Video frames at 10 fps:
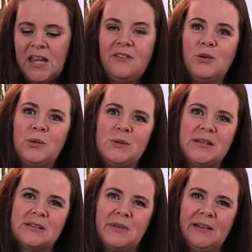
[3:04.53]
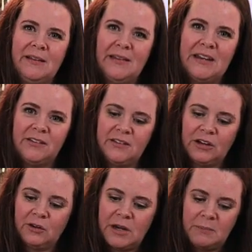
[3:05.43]
if you were doing something like lentils
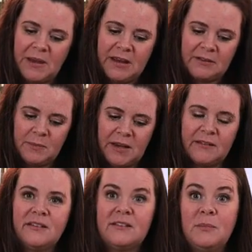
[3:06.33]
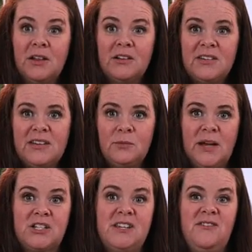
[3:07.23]
and green peas, because the smaller seeds will
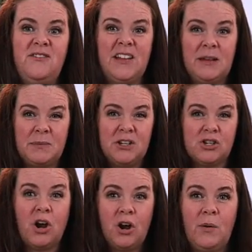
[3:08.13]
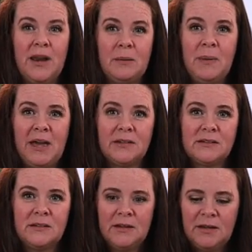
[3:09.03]
actually fill up the jar quite a
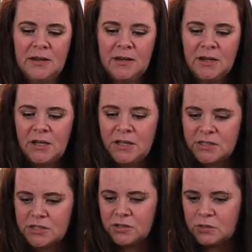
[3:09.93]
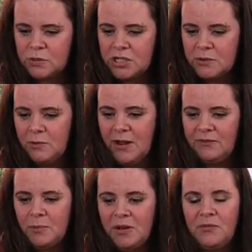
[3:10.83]
bit. So swish them
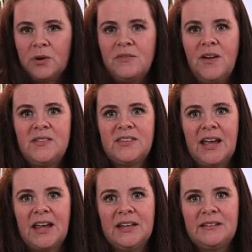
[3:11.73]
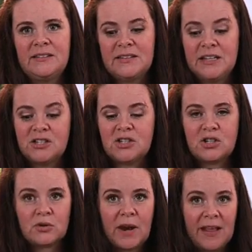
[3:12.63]
around for about 45 seconds, then
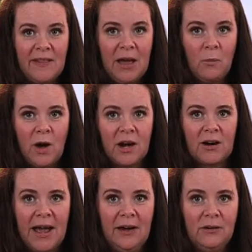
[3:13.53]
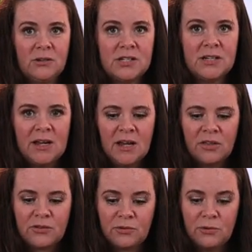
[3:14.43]
strain that water out
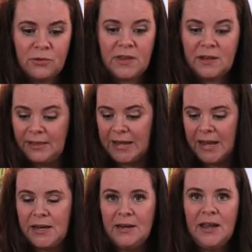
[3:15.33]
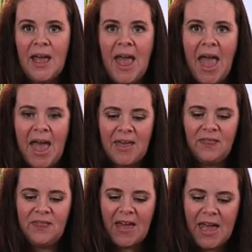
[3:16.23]
through the lid,
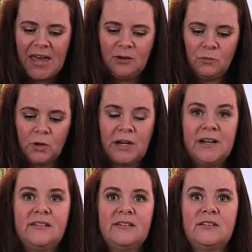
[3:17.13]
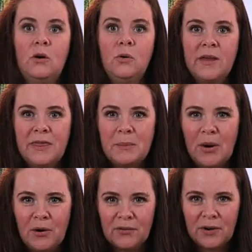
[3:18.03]
and then we're going to soak them
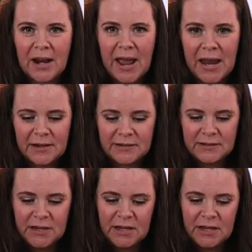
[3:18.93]
overnight.